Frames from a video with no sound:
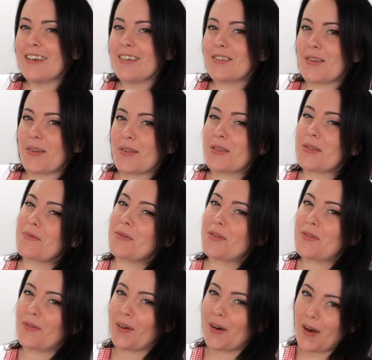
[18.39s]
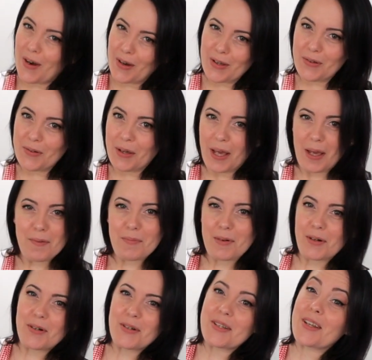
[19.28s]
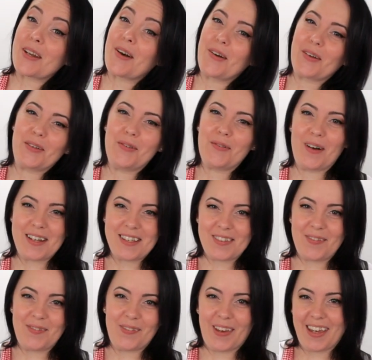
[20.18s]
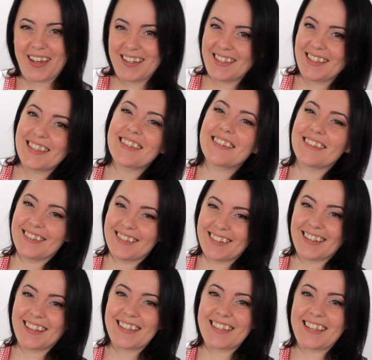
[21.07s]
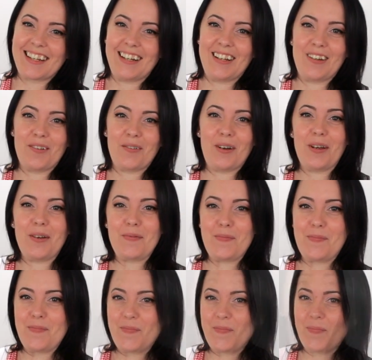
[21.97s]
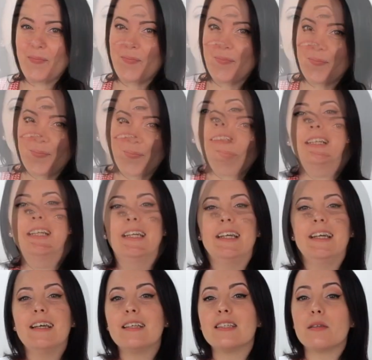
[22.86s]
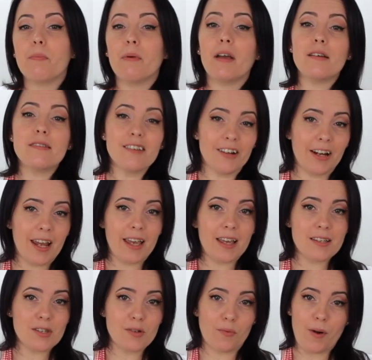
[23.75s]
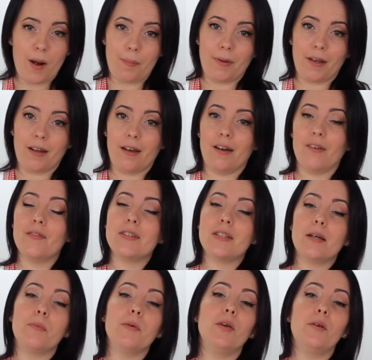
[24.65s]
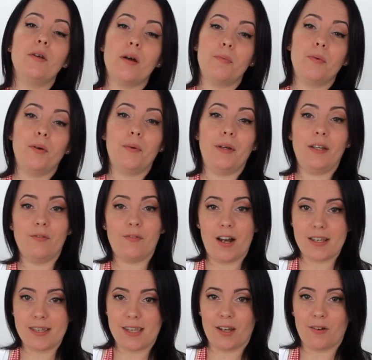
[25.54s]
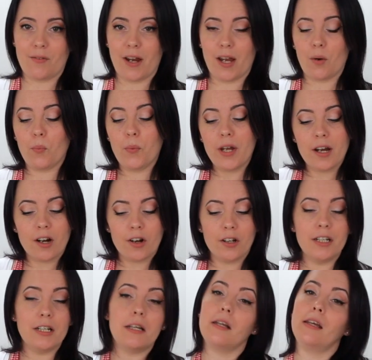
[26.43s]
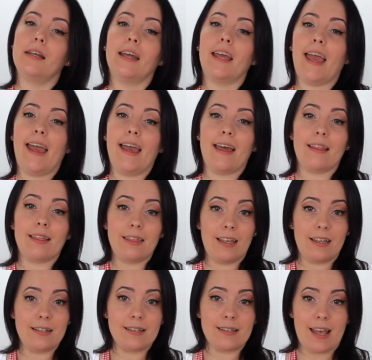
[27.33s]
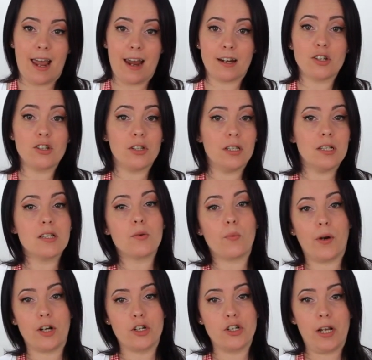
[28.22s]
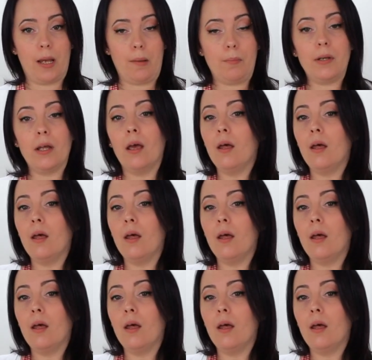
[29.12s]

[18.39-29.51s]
So this one's for all you gamers and all you wrestling fans. So let's get into it. So because our cake is a replica of a WWE wrestling ring, we are going to need a cake that is actually square shaped.